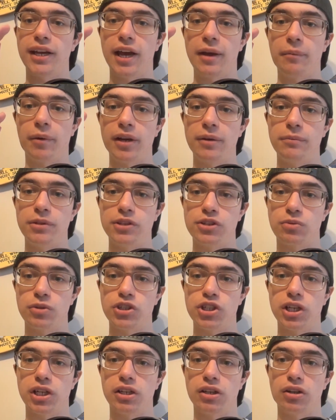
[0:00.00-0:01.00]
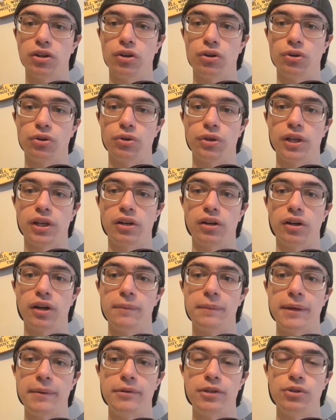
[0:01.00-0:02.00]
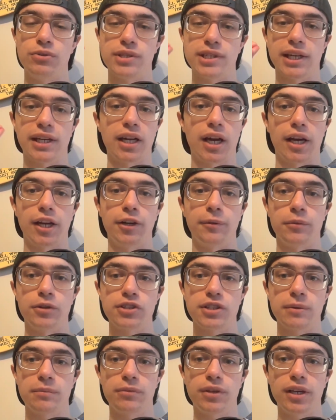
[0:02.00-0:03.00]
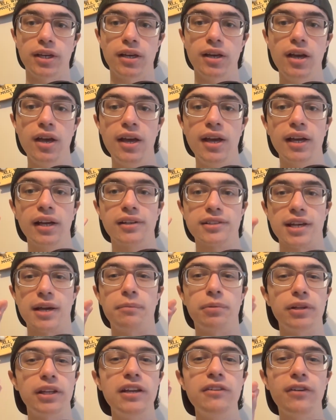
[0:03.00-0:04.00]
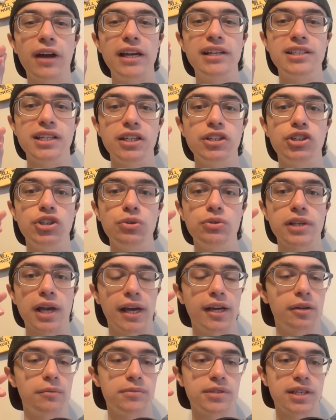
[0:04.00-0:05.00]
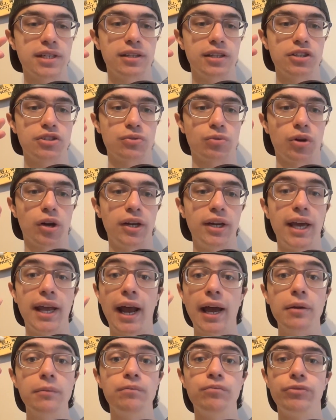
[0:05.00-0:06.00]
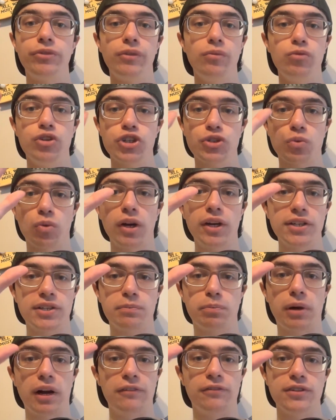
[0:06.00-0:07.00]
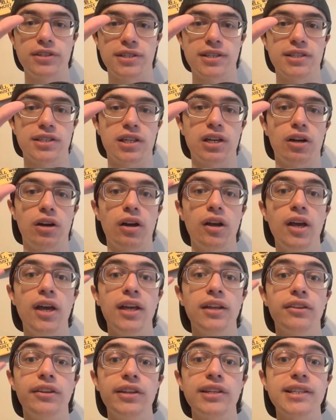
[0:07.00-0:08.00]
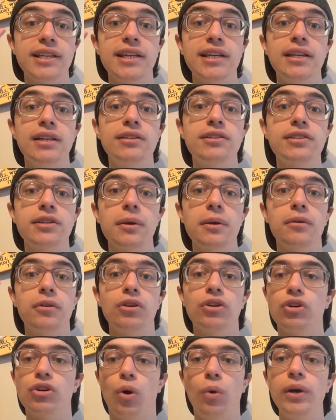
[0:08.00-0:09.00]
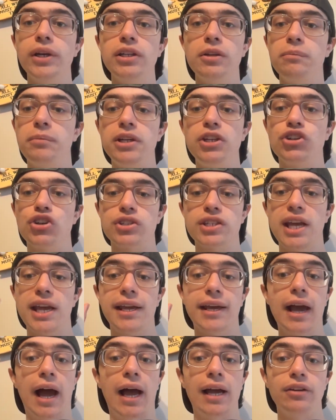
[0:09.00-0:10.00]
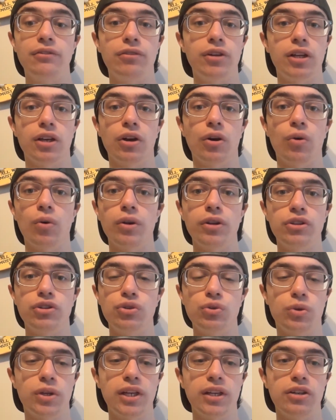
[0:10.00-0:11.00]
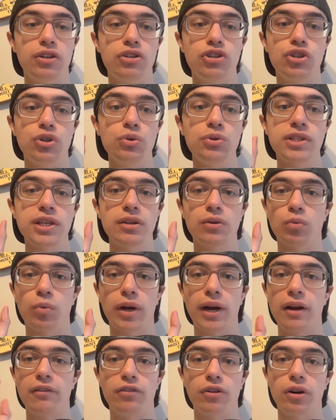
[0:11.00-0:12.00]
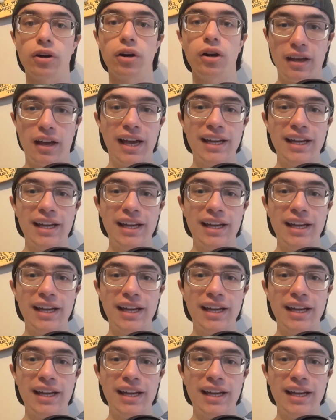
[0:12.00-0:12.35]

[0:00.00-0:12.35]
I might be switching into Goku here and maybe using an item or something. Because I believe I did use items in this run, and I just want to preface this here. This is going to be just a guide video. You can use it whatever.